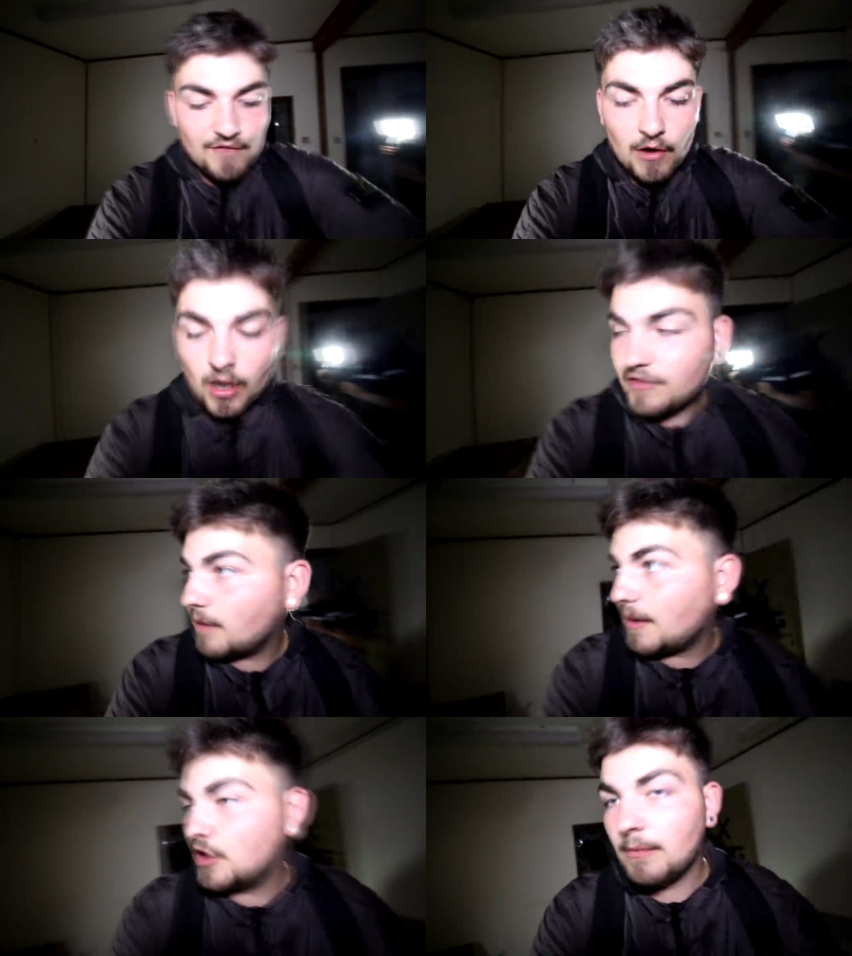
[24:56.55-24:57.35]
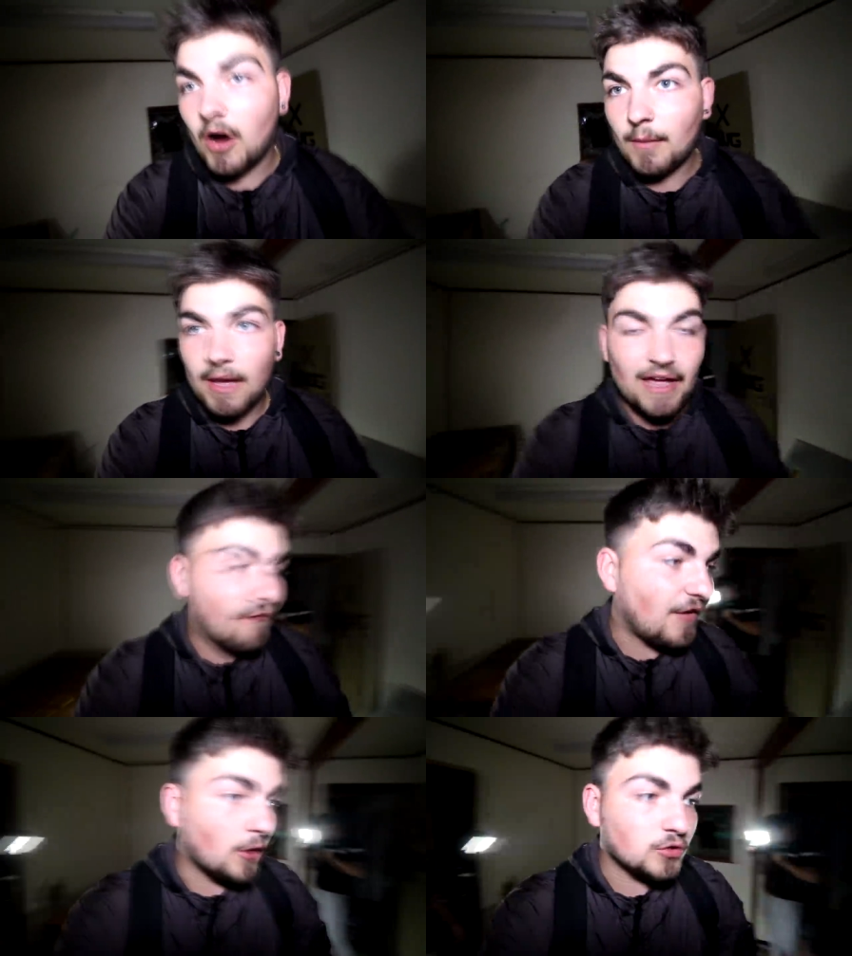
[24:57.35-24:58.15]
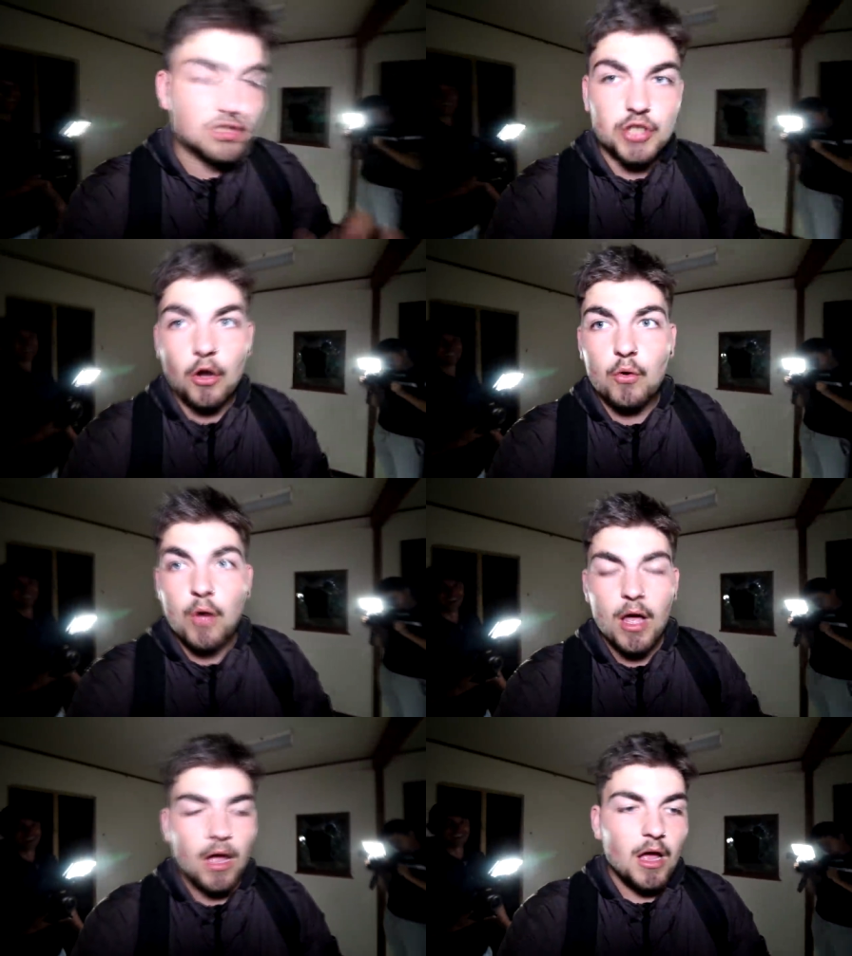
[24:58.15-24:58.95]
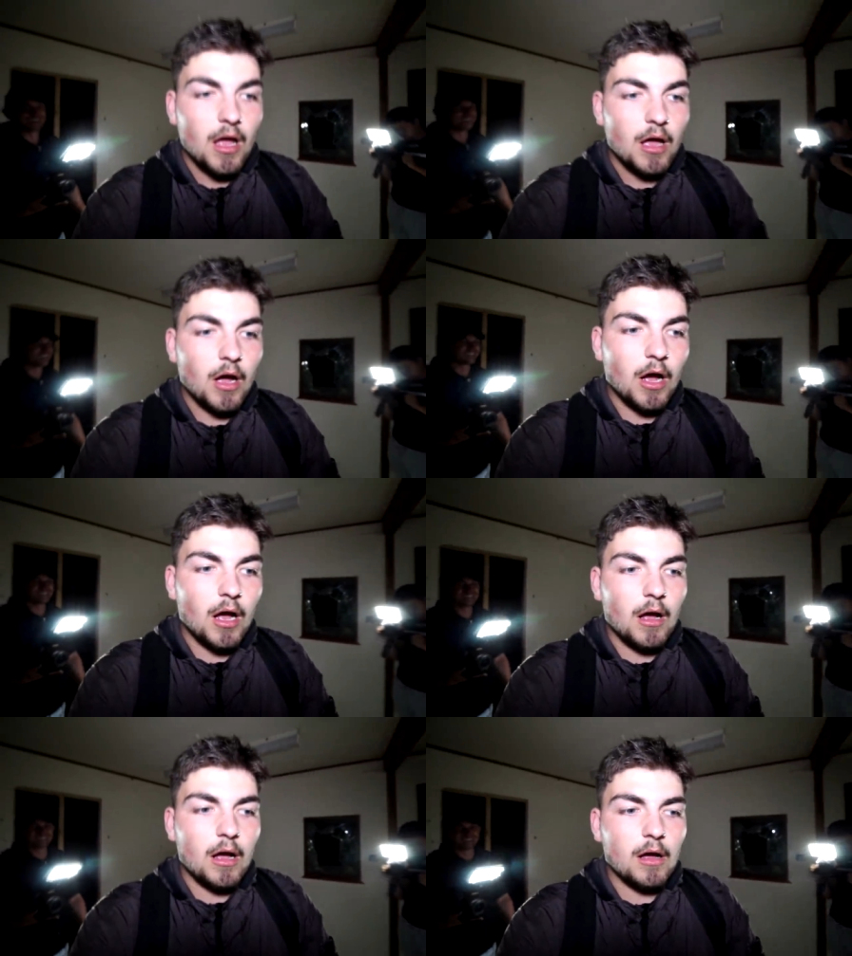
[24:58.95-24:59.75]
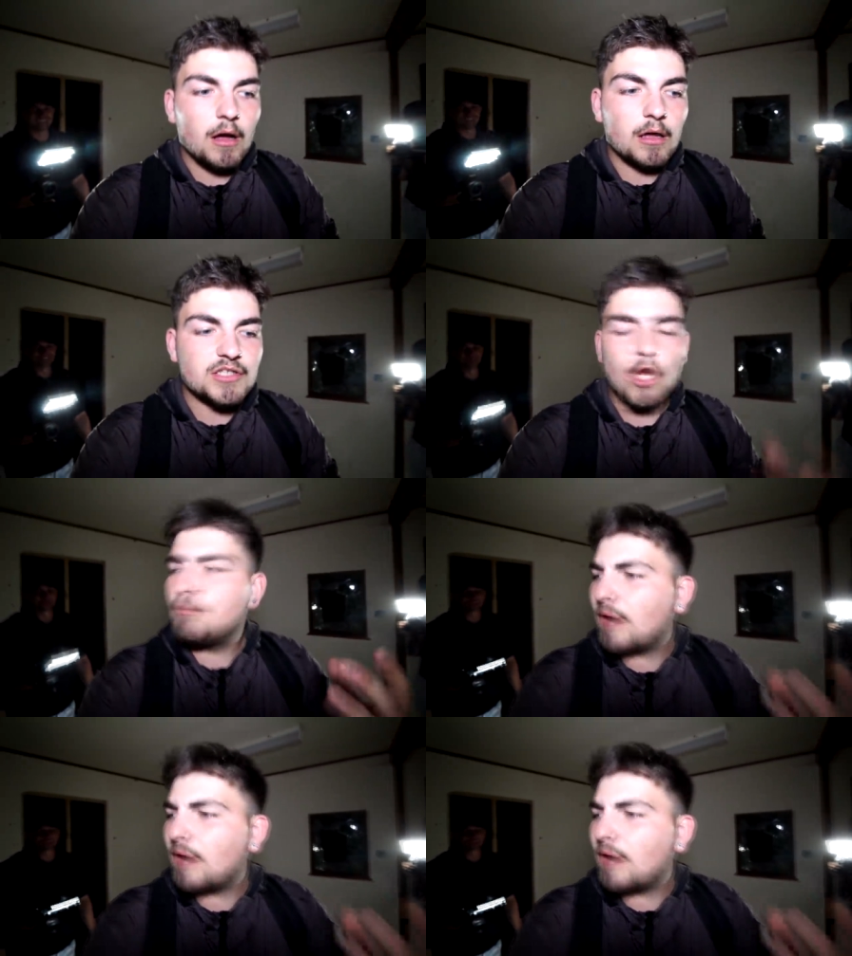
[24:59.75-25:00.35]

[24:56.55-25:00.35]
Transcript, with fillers: felt? I don't know about you, Mark, but oh, it felt so. Mate. It was so